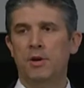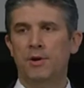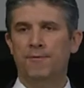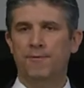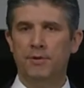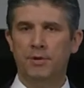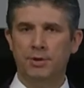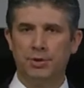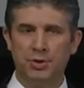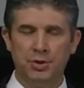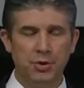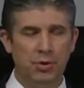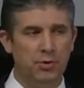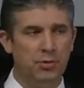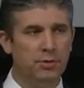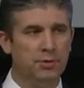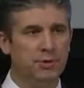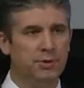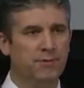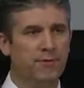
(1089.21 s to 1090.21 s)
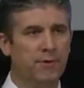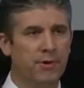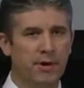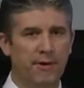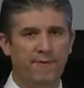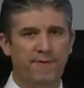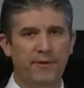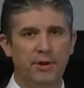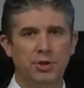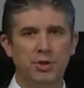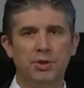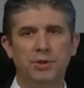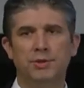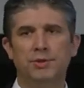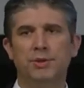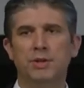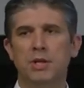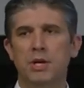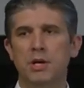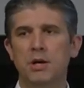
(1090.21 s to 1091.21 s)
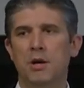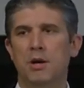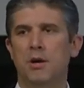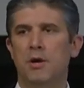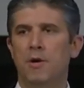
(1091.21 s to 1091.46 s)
for the students, for the efficiency,